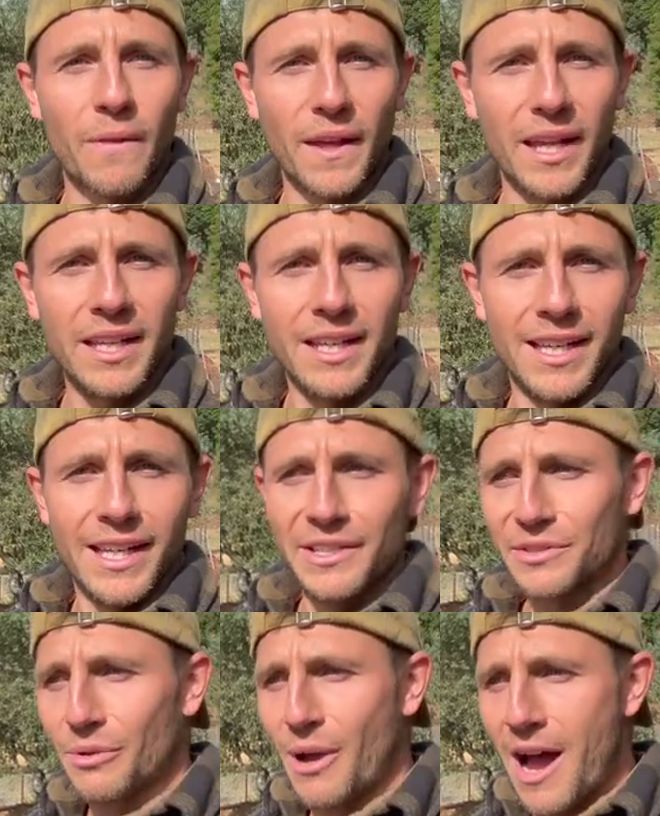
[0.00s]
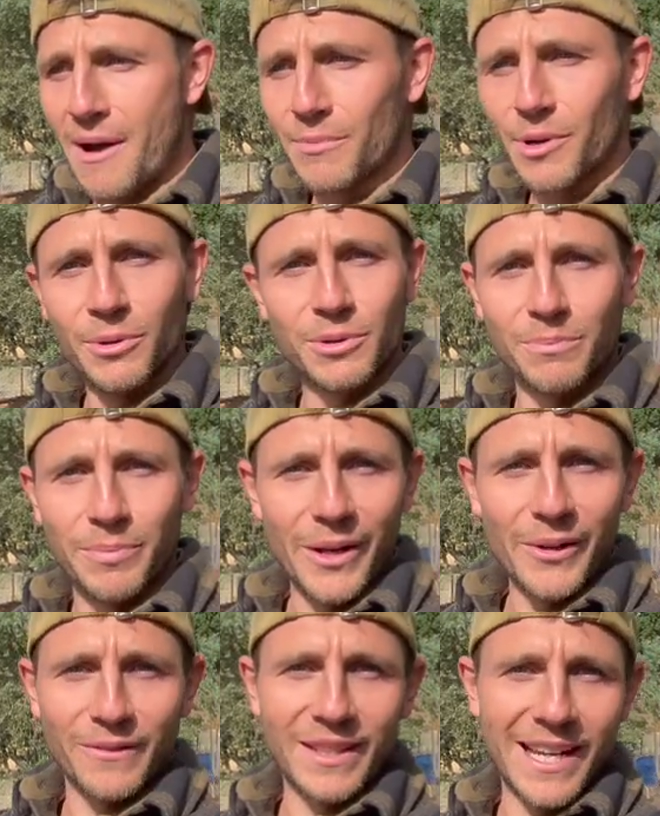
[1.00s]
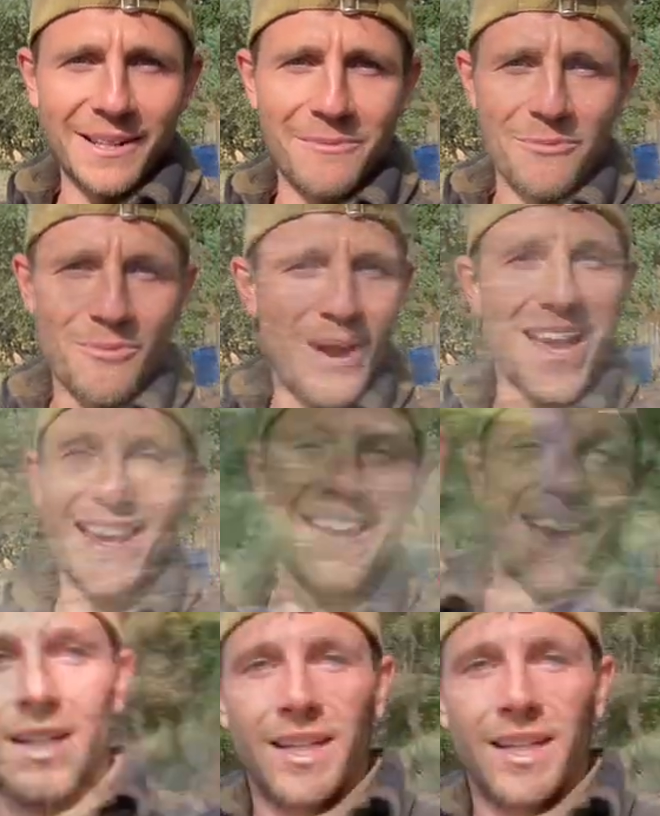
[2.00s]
thing. So I'm going to build that right now.